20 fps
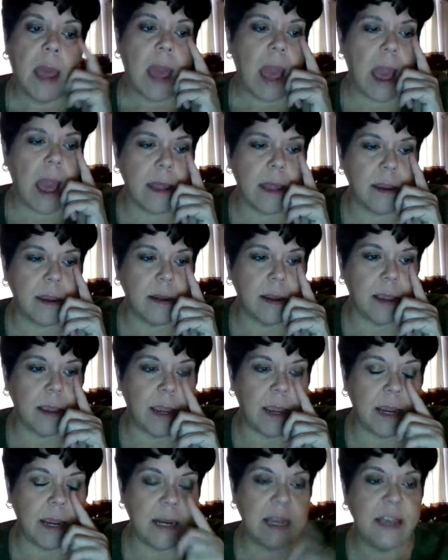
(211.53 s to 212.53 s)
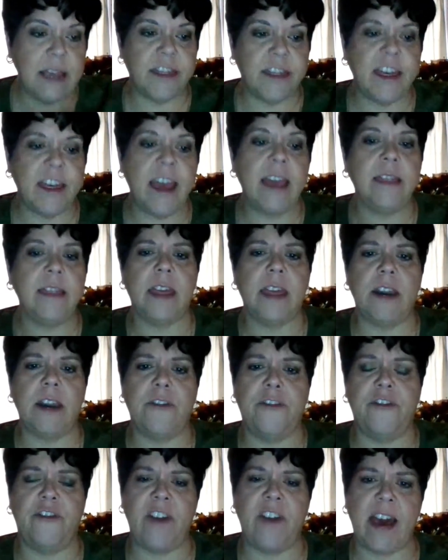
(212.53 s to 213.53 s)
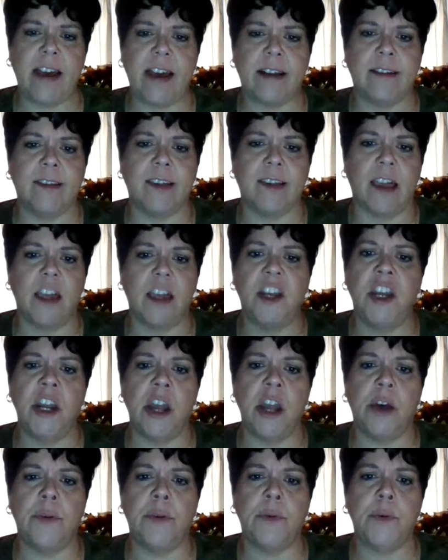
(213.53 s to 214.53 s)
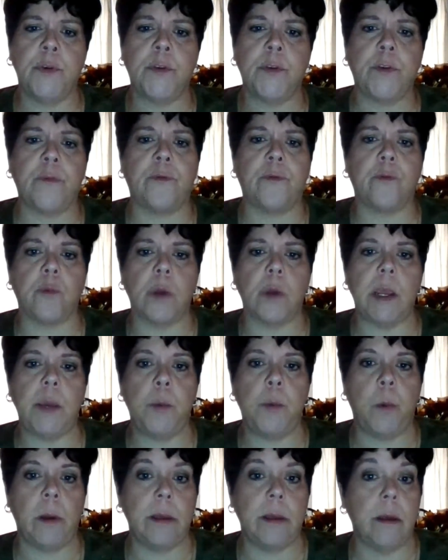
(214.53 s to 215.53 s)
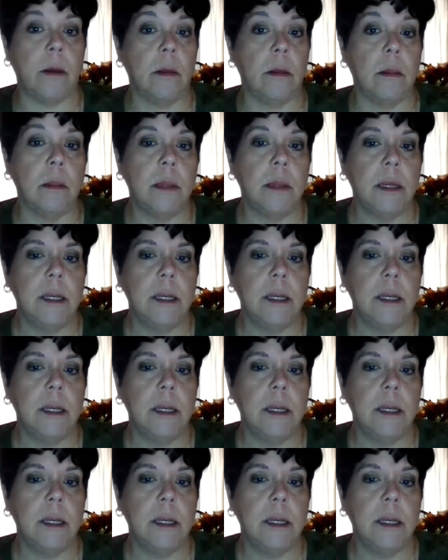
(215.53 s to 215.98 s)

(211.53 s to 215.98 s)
And anything that affects another's free will,